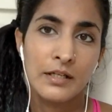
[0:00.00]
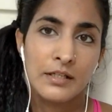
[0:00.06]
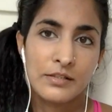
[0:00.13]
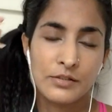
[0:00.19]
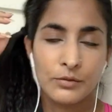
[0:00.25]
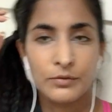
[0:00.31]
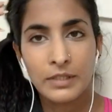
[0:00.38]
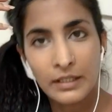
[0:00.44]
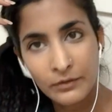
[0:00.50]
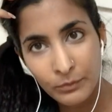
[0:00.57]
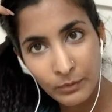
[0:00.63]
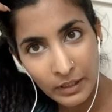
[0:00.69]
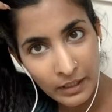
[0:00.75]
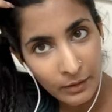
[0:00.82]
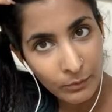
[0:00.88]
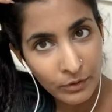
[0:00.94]
So that's
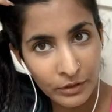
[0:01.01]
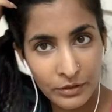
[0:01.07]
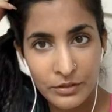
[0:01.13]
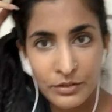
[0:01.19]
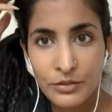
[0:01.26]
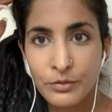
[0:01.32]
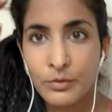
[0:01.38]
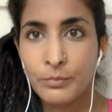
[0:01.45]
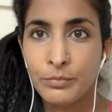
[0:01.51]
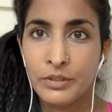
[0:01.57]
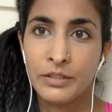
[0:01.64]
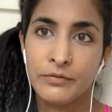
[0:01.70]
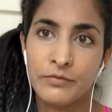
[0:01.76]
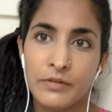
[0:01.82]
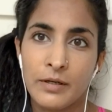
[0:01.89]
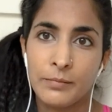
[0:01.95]
why I wanted to do a
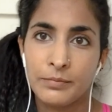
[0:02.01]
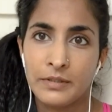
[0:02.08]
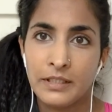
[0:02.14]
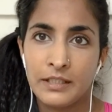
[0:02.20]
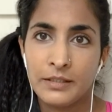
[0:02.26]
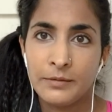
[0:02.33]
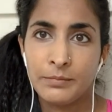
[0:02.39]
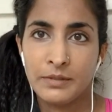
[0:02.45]
brief update,